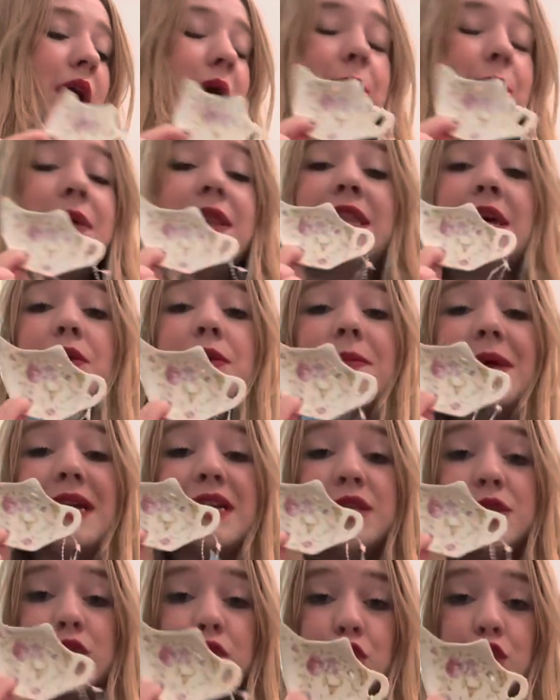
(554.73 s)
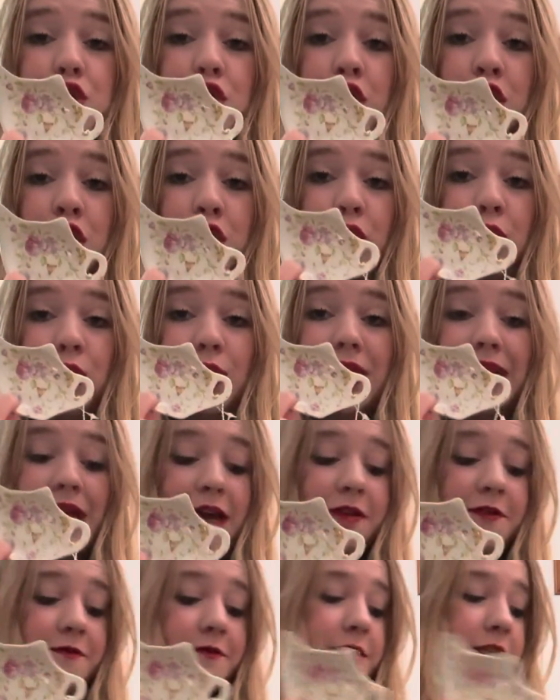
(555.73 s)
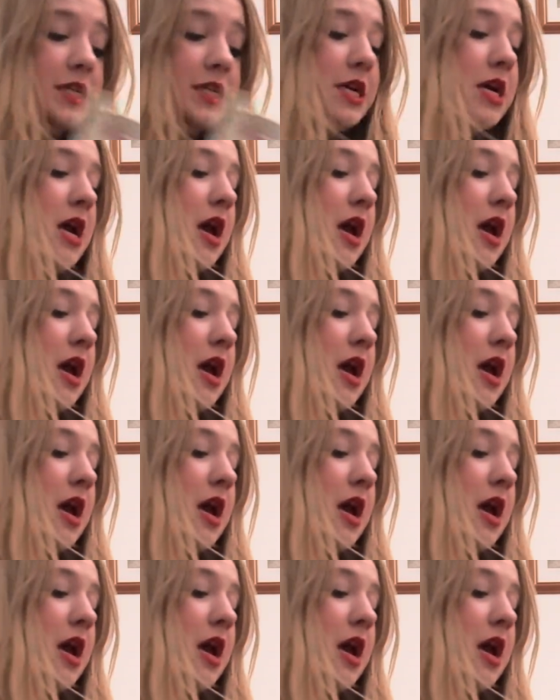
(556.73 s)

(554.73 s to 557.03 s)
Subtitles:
they would make such a cute gift.